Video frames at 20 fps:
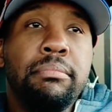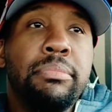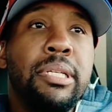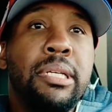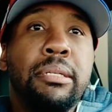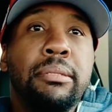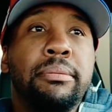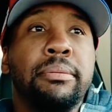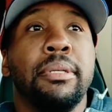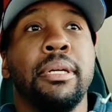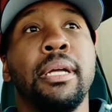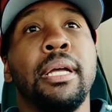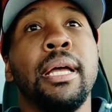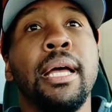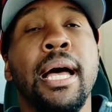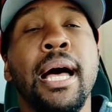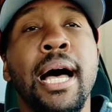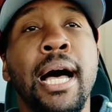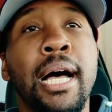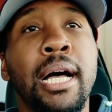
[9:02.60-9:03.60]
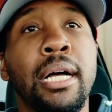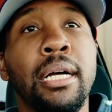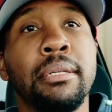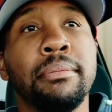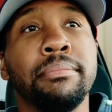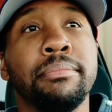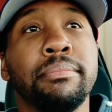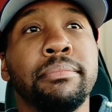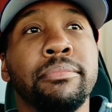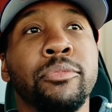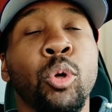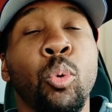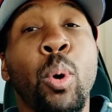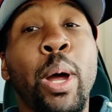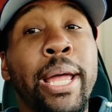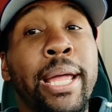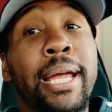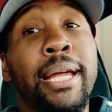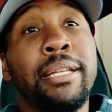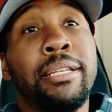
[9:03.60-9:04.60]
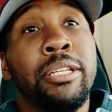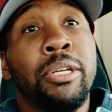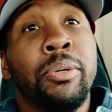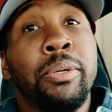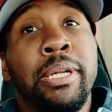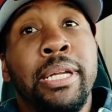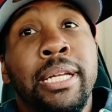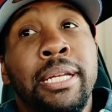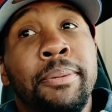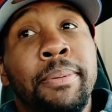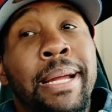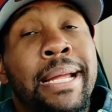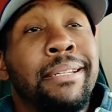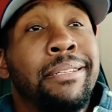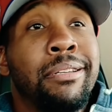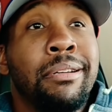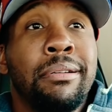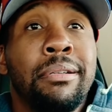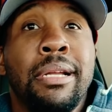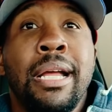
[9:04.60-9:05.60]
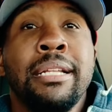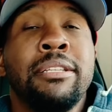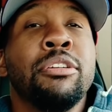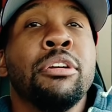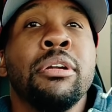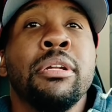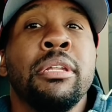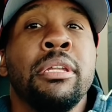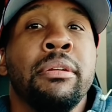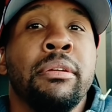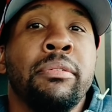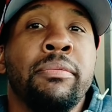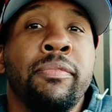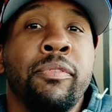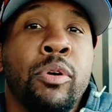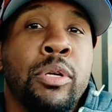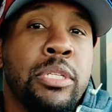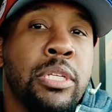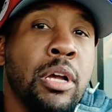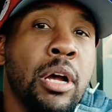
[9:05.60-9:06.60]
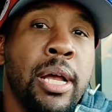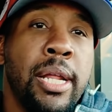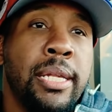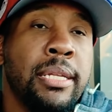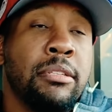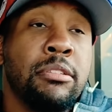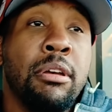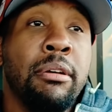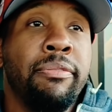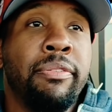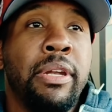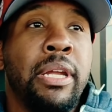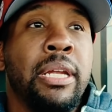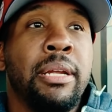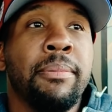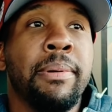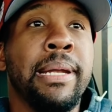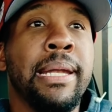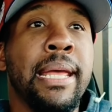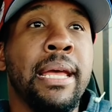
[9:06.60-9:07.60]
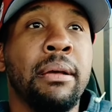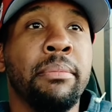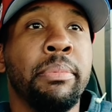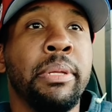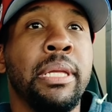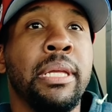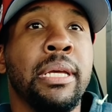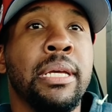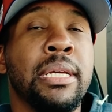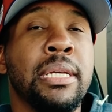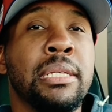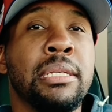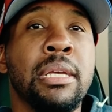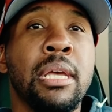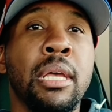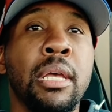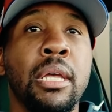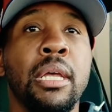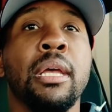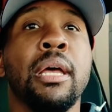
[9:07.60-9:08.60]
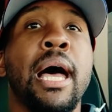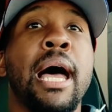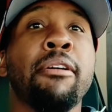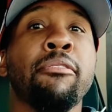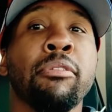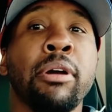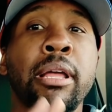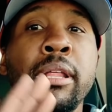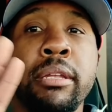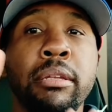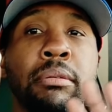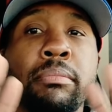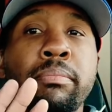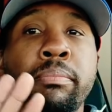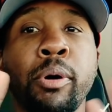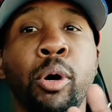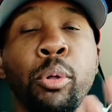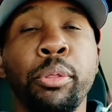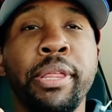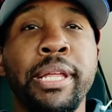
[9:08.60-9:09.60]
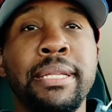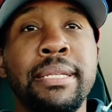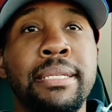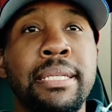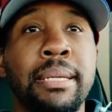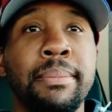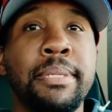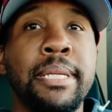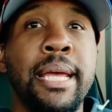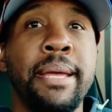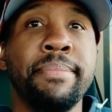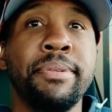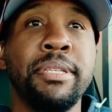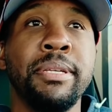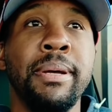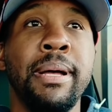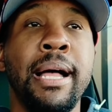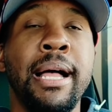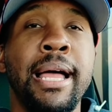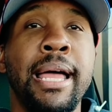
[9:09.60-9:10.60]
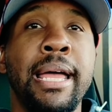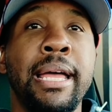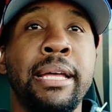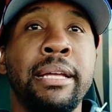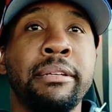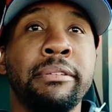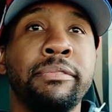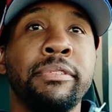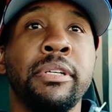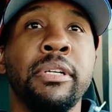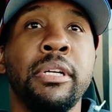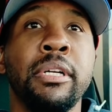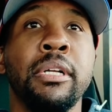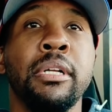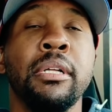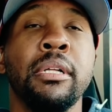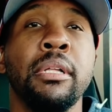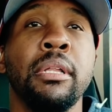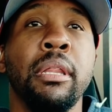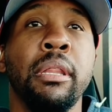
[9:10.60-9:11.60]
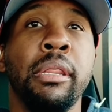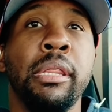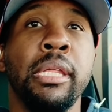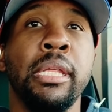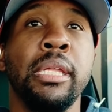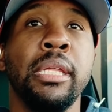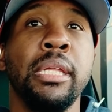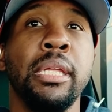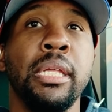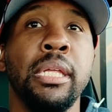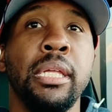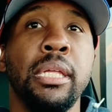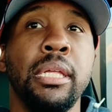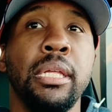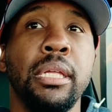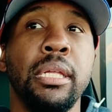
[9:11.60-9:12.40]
So the way I do it anyway, I turn the voice guidance off it anyway now, because I run both at the same time. So I'll have the